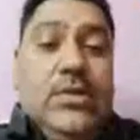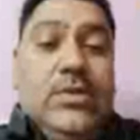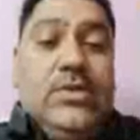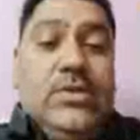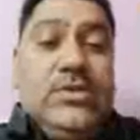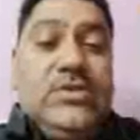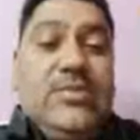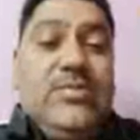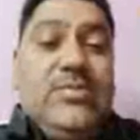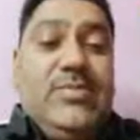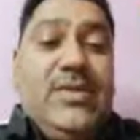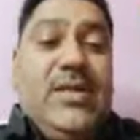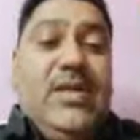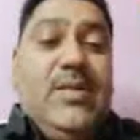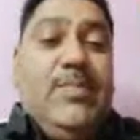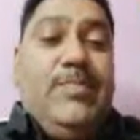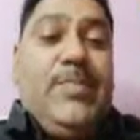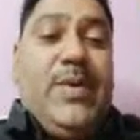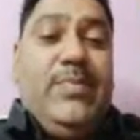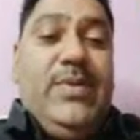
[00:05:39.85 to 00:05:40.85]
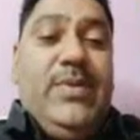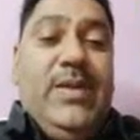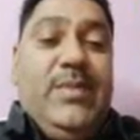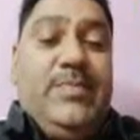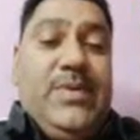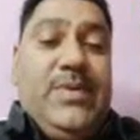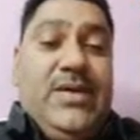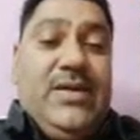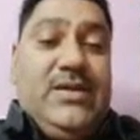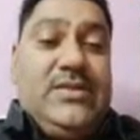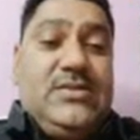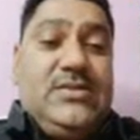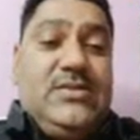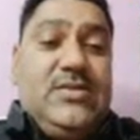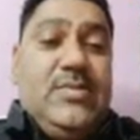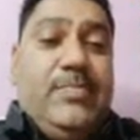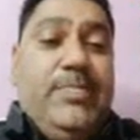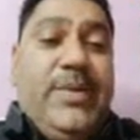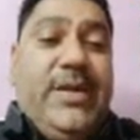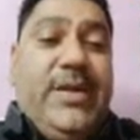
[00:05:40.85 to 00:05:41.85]
Similarly, public parks,
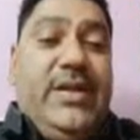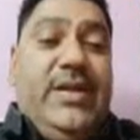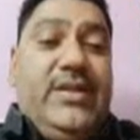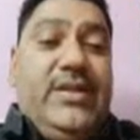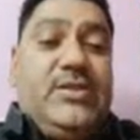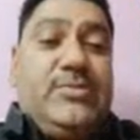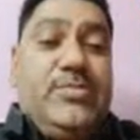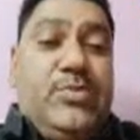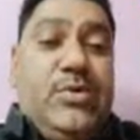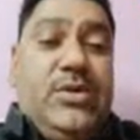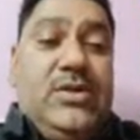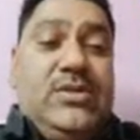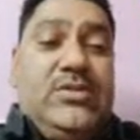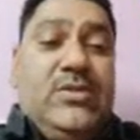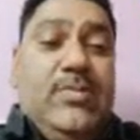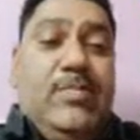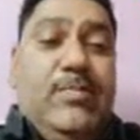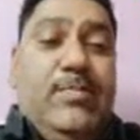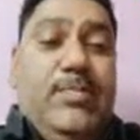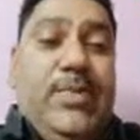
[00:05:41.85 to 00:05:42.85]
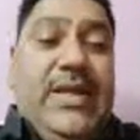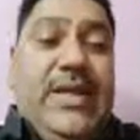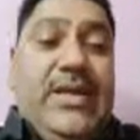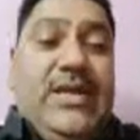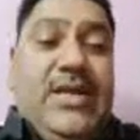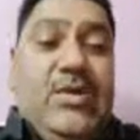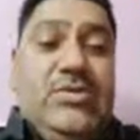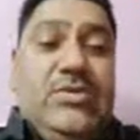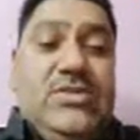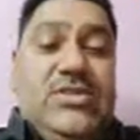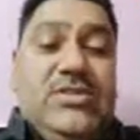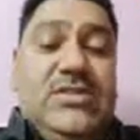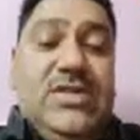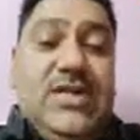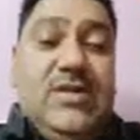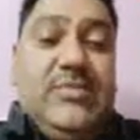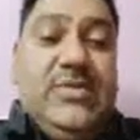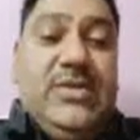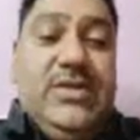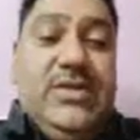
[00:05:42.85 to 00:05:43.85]
picnic spots, playgrounds in the
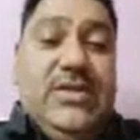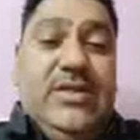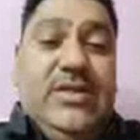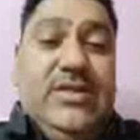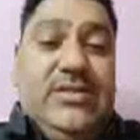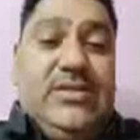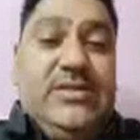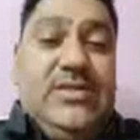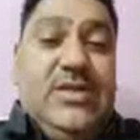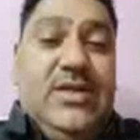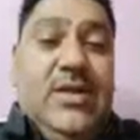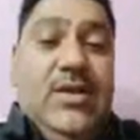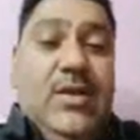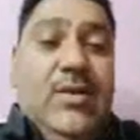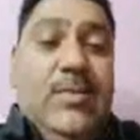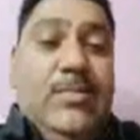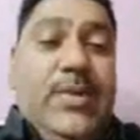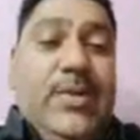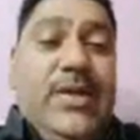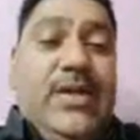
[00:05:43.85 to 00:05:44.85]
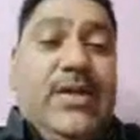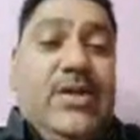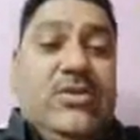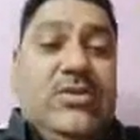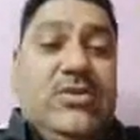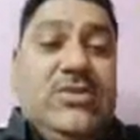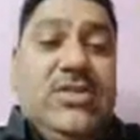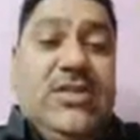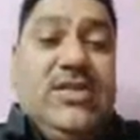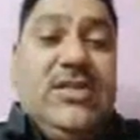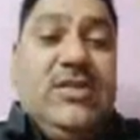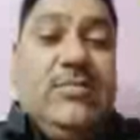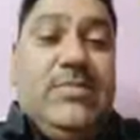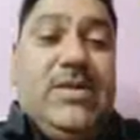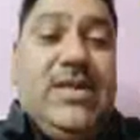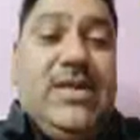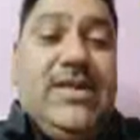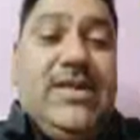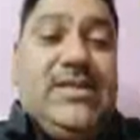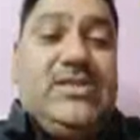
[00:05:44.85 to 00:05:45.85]
urban areas. Playgrounds are nothing but
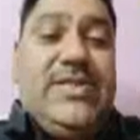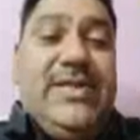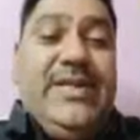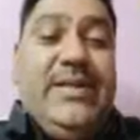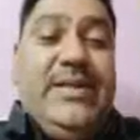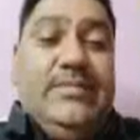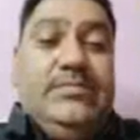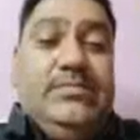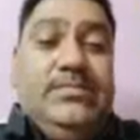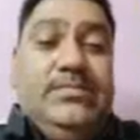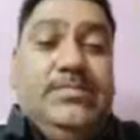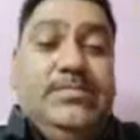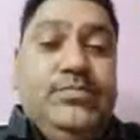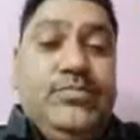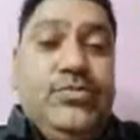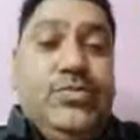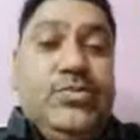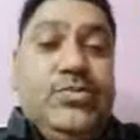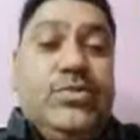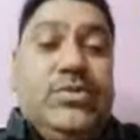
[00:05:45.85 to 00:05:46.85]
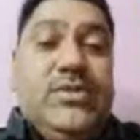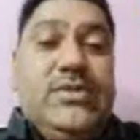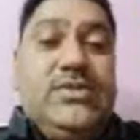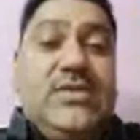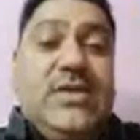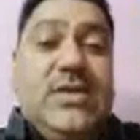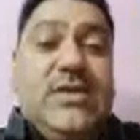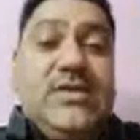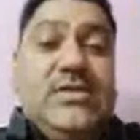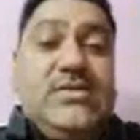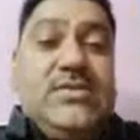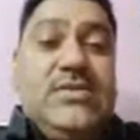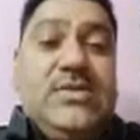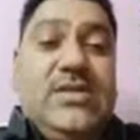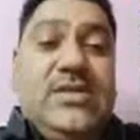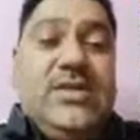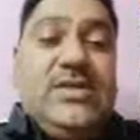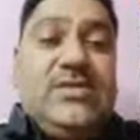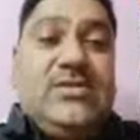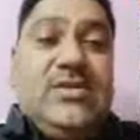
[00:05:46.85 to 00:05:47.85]
like stadium. So these are
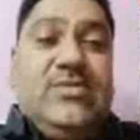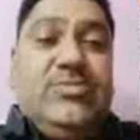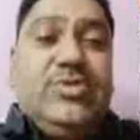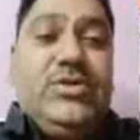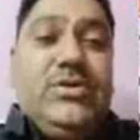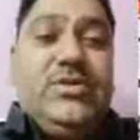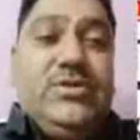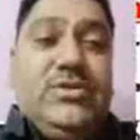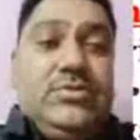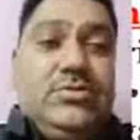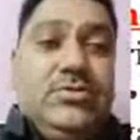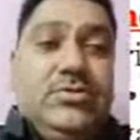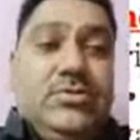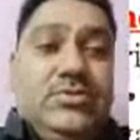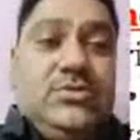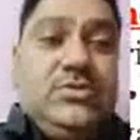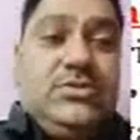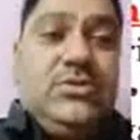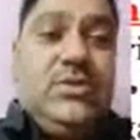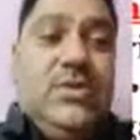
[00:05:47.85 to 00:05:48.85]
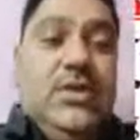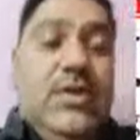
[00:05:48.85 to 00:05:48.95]
considered as community resource.